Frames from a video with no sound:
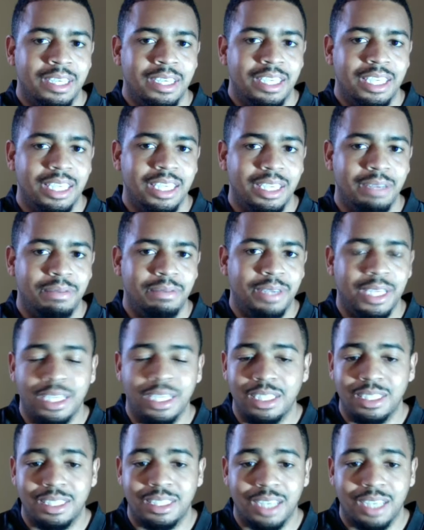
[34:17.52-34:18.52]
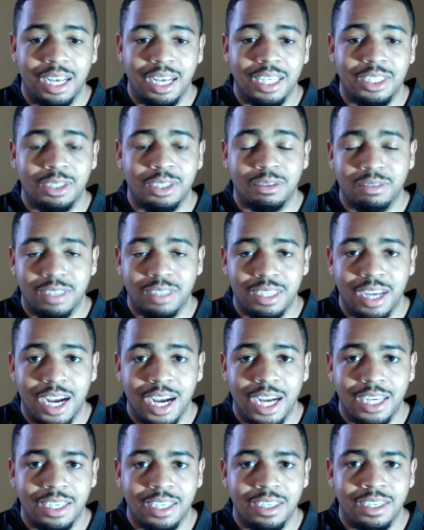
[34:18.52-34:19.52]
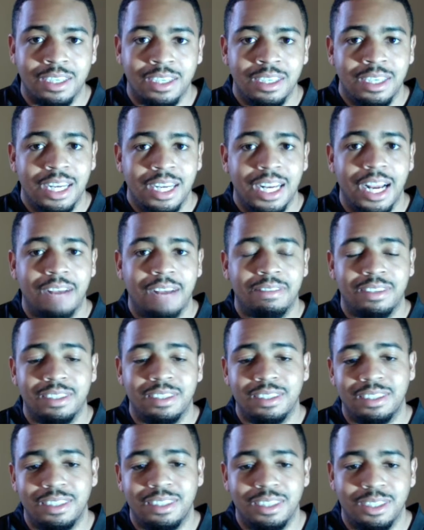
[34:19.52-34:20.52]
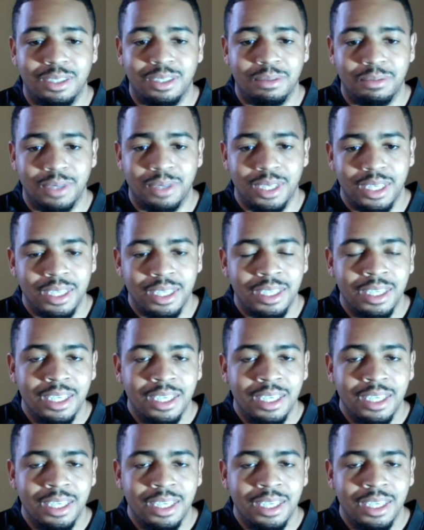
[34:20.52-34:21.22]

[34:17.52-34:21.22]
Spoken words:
if he decides to retire after this season when